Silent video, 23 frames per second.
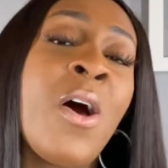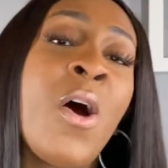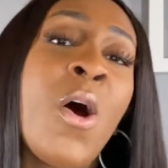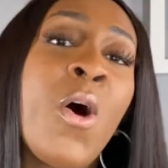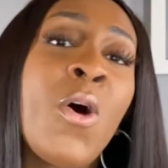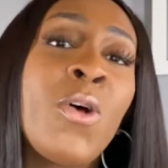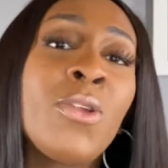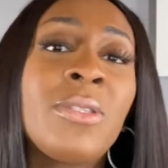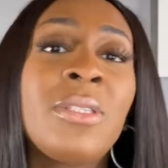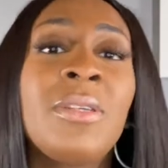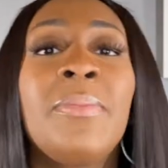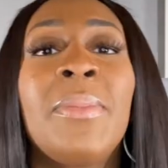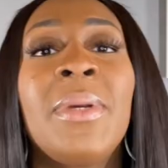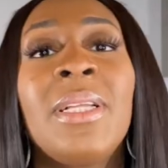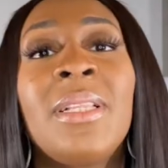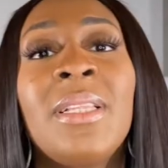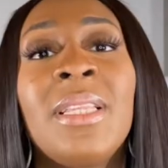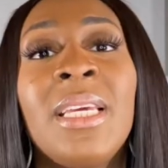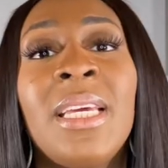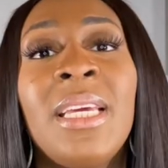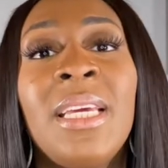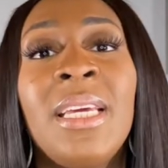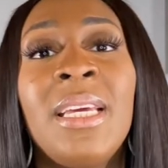
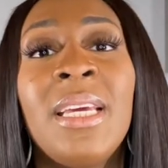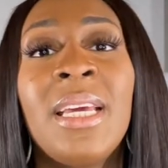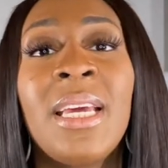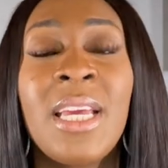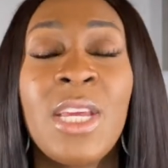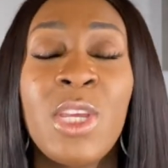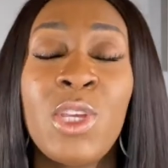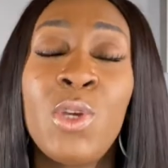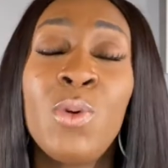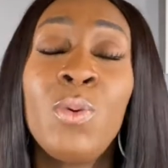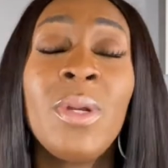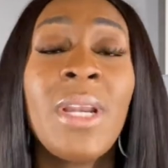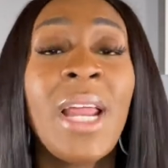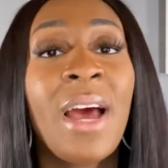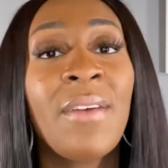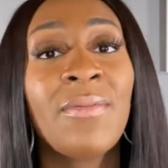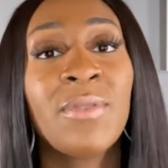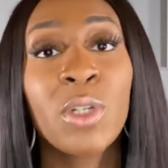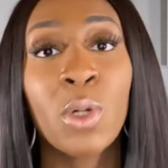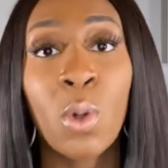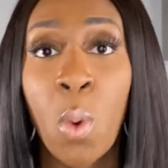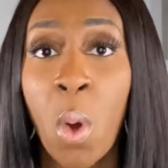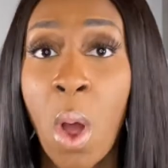Ultimately, you would have
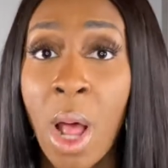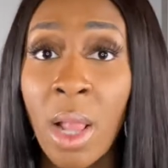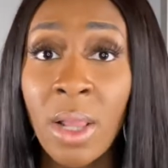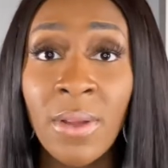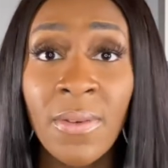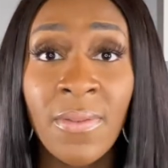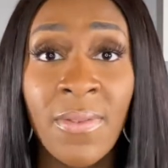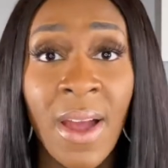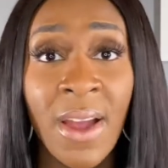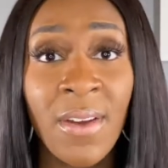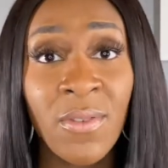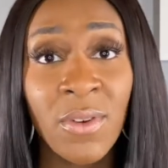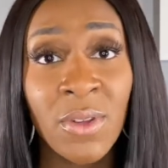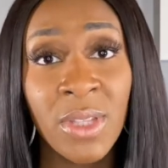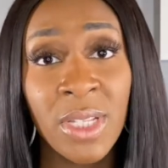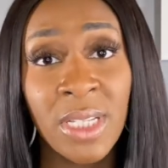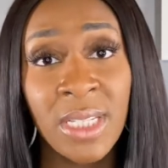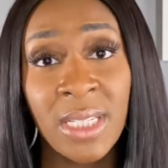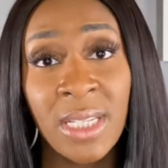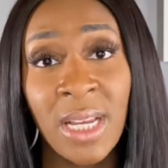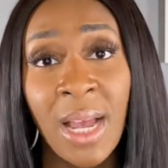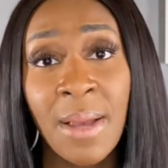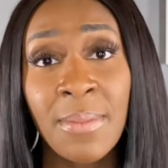to qualify for
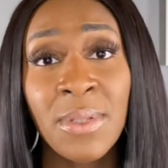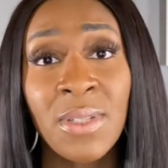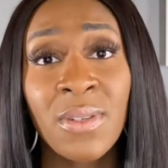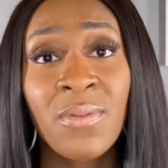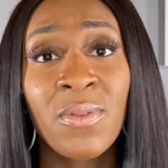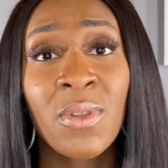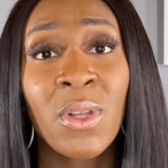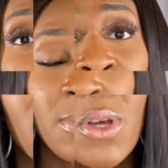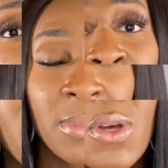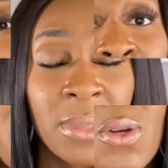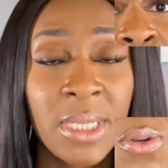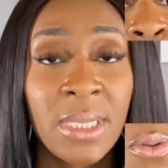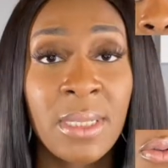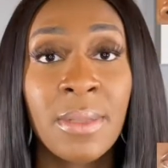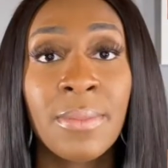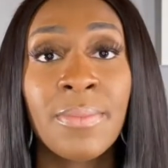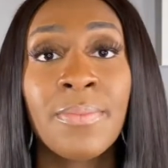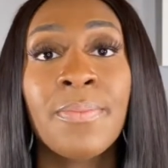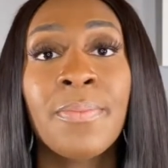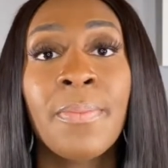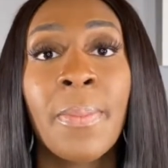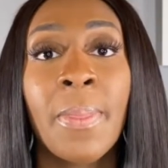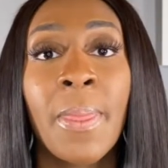these types of
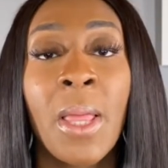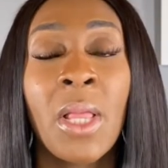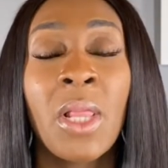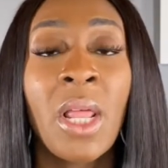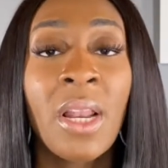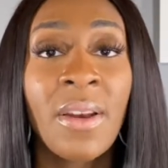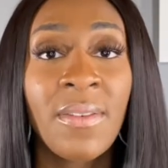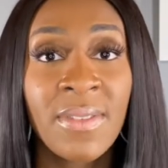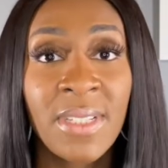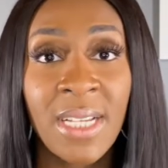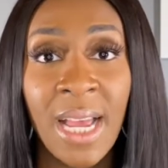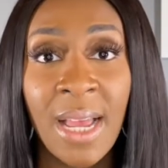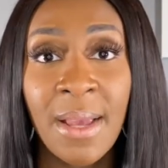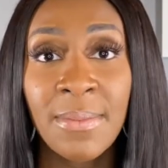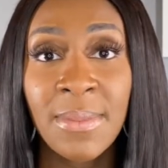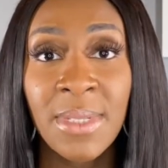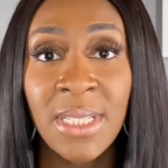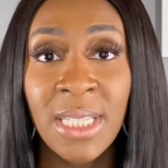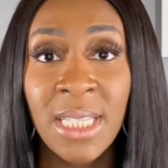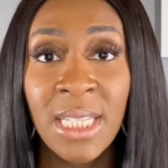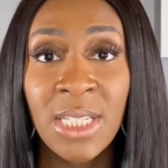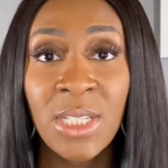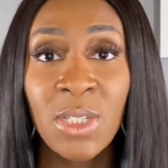loans. A lot of
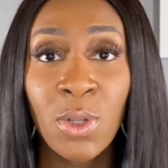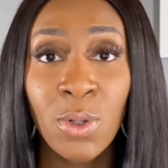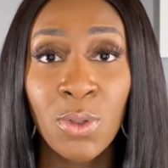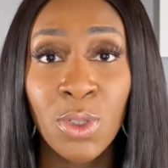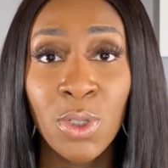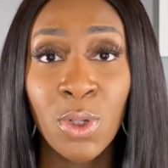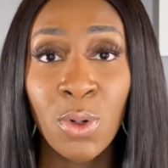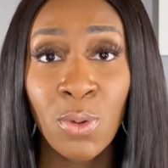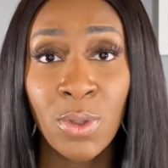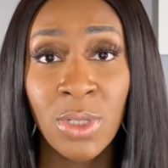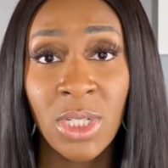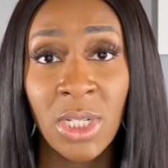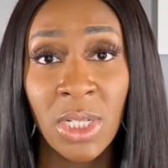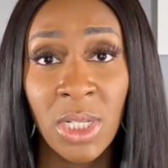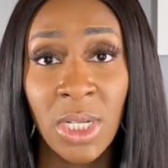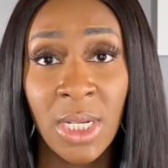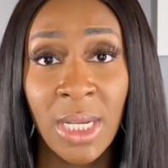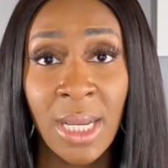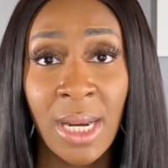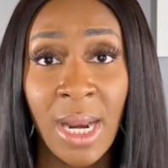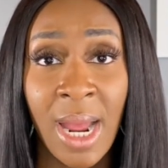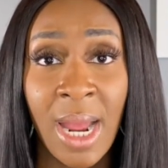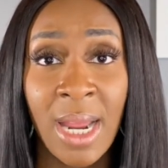times these loans are going to
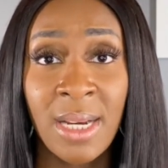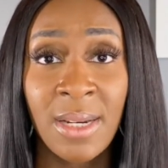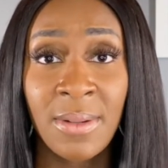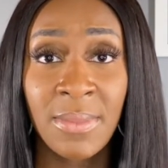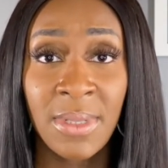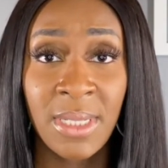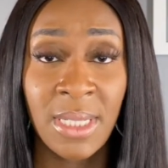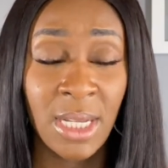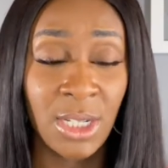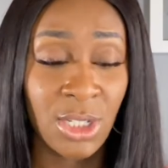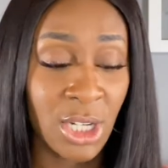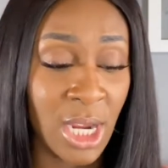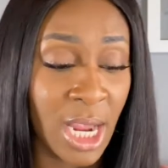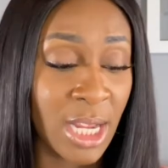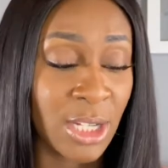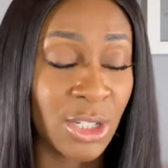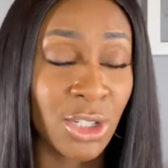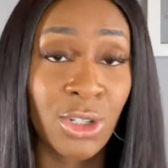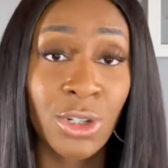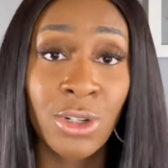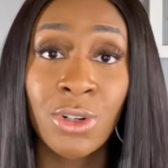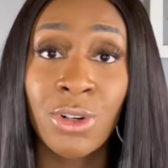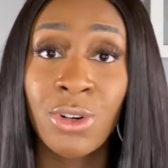look at items such
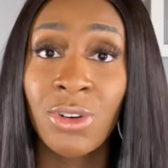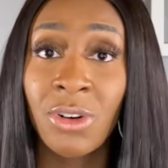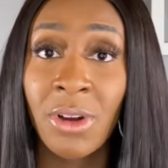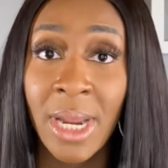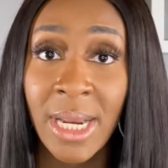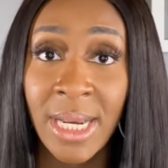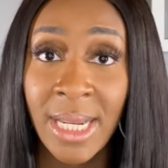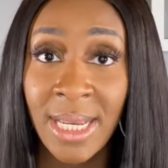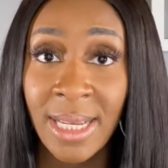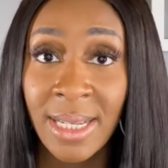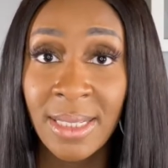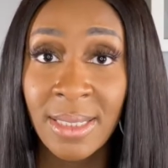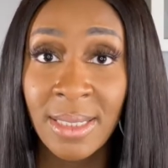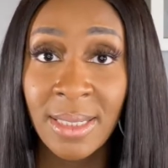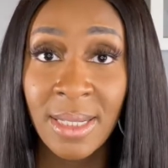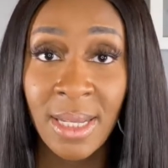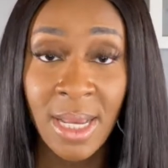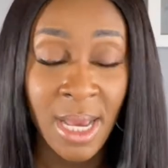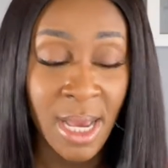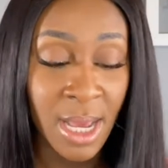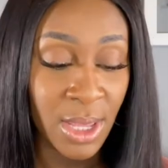as your credit.